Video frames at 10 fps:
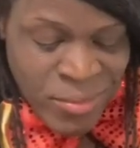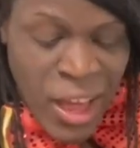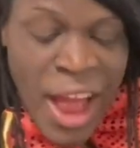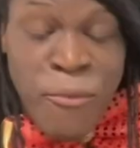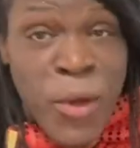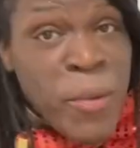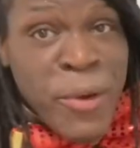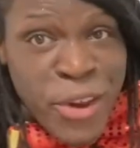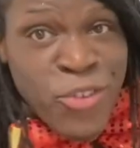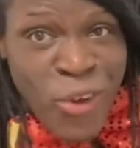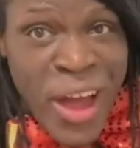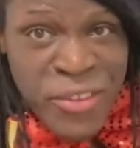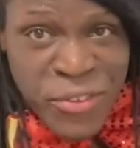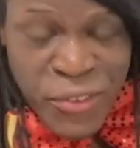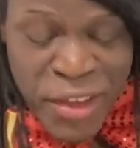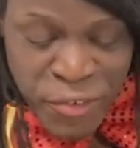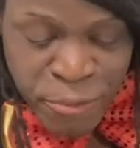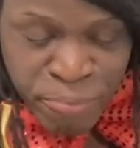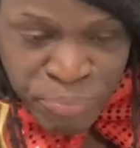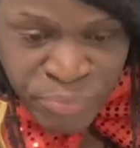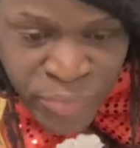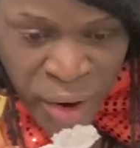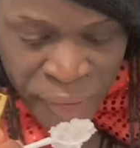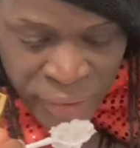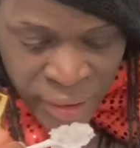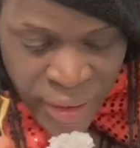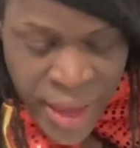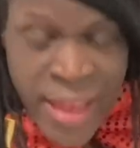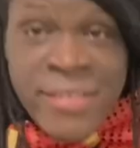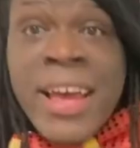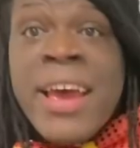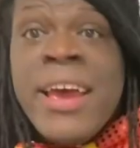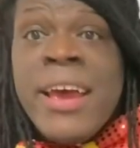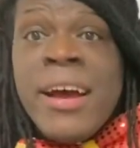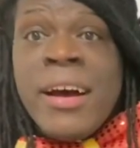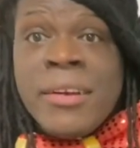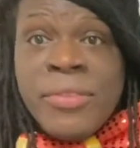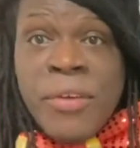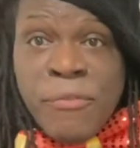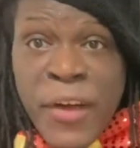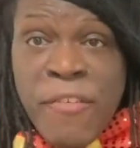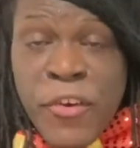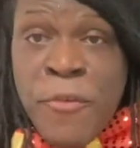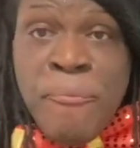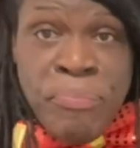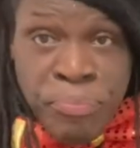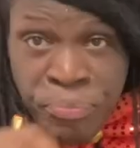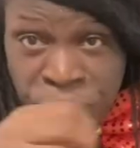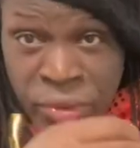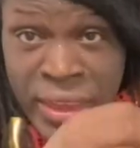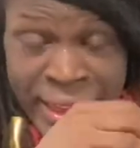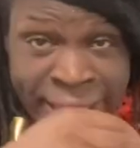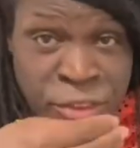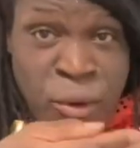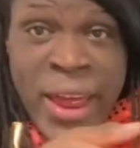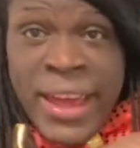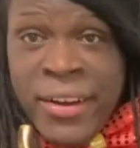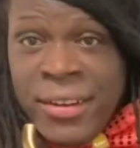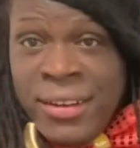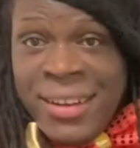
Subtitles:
I really want you to try this flavor. The flavor is right here.